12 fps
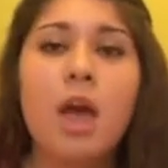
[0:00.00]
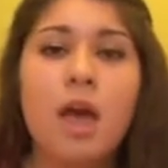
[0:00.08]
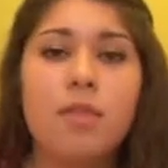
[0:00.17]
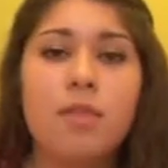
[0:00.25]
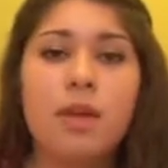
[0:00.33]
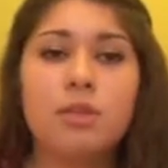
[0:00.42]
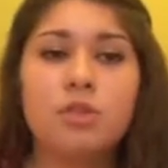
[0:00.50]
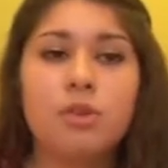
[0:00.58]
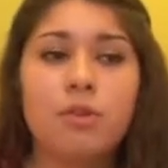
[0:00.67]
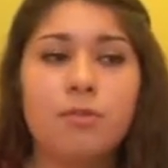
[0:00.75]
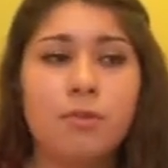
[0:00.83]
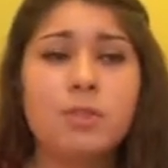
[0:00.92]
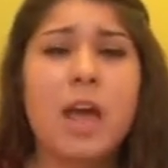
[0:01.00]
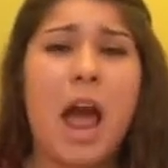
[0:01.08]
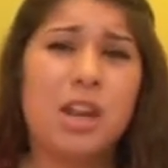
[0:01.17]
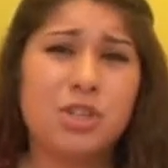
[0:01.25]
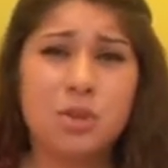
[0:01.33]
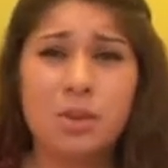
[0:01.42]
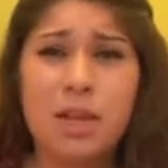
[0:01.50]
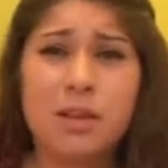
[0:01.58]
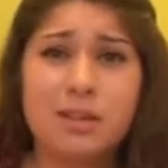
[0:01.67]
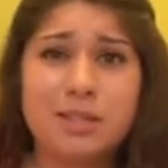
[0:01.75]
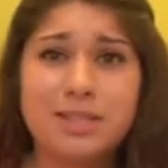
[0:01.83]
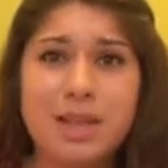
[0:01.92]
And then so the first actual
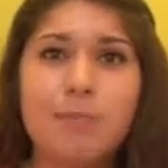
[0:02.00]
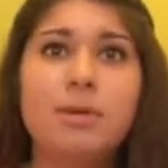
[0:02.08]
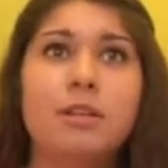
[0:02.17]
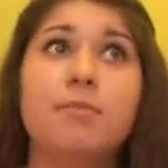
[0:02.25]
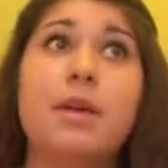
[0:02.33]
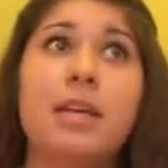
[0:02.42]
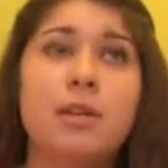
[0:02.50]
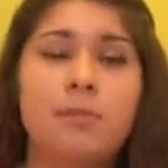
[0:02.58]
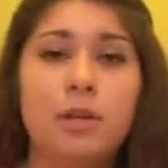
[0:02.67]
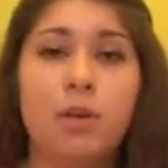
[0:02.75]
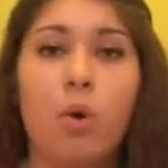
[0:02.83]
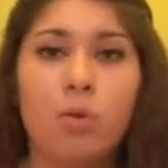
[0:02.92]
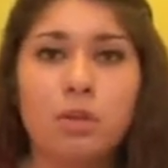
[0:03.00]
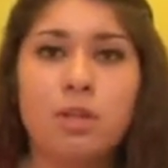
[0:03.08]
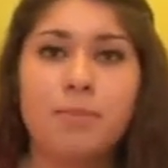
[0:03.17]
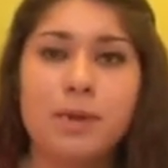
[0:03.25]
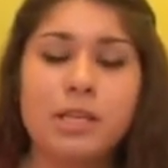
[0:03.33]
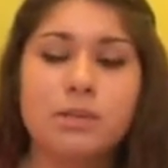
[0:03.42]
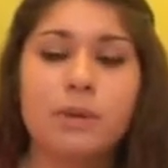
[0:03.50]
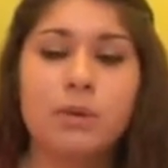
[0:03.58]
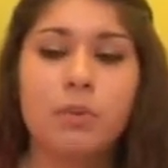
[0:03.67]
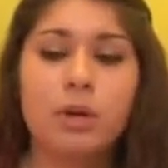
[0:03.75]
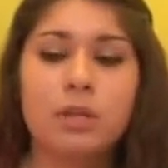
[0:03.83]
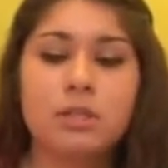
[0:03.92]
like step in making me go into the
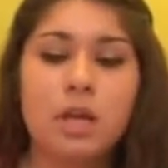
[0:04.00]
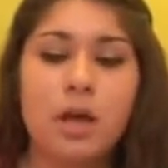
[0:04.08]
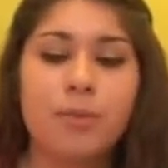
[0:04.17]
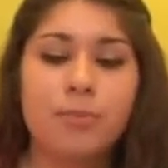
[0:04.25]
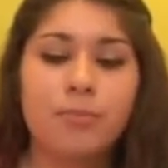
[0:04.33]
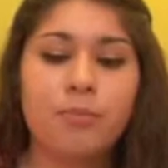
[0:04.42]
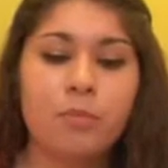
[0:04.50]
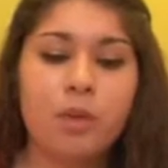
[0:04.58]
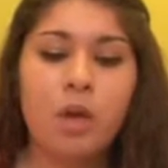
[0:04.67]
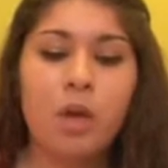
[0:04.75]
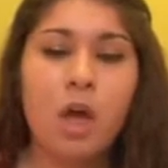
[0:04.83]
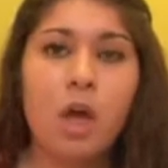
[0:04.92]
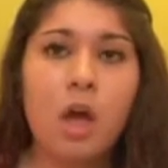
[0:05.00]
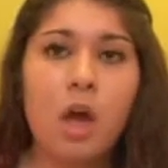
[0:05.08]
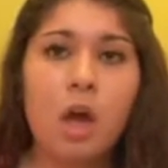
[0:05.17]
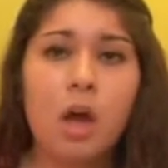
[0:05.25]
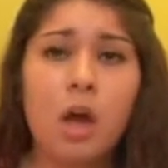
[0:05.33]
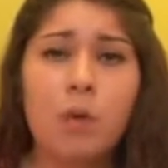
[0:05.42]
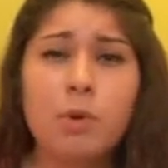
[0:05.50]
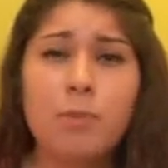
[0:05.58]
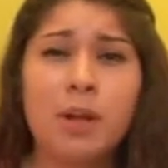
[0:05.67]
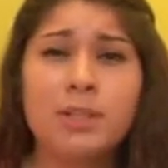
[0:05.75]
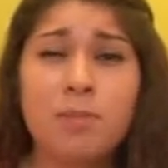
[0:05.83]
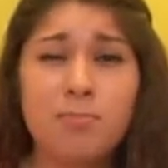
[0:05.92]
basement was um, uh, we
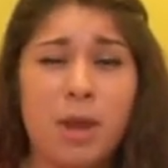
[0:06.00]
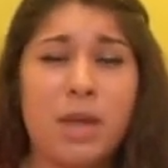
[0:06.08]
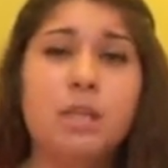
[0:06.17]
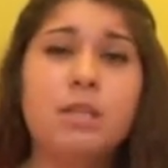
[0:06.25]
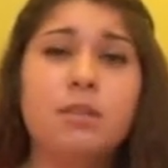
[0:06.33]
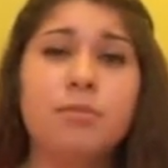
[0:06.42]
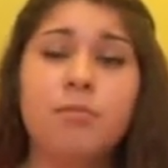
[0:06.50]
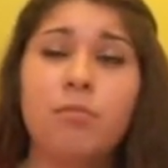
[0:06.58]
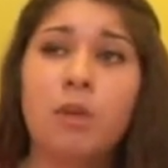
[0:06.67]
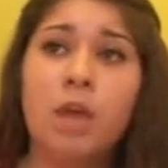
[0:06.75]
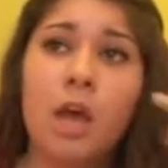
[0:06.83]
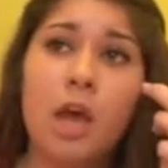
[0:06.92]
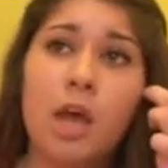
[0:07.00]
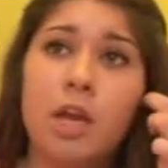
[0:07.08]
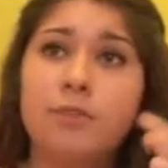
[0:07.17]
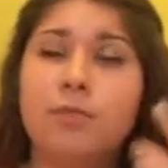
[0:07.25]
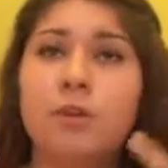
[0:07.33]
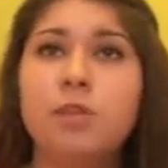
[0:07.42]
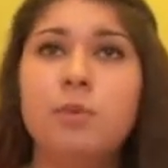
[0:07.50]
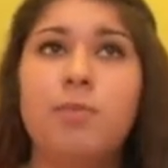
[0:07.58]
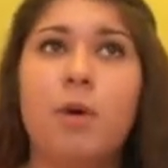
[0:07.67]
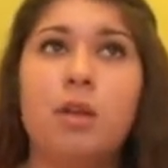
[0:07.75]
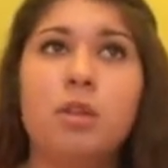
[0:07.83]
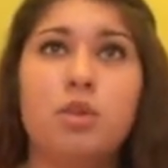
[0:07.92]
bought some paint. And first
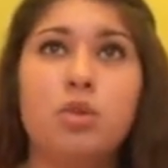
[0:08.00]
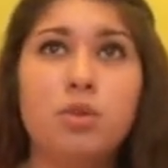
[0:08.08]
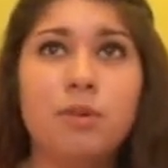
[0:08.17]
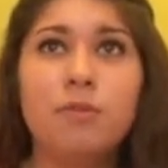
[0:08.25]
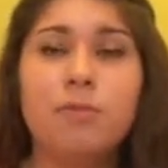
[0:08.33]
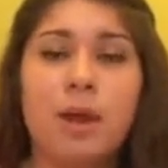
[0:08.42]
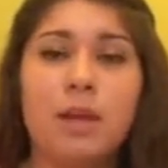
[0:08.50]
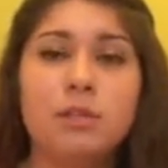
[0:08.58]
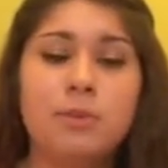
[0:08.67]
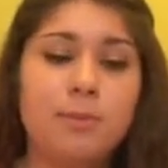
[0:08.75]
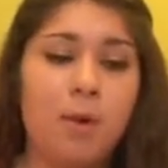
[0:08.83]
we bought two different paints.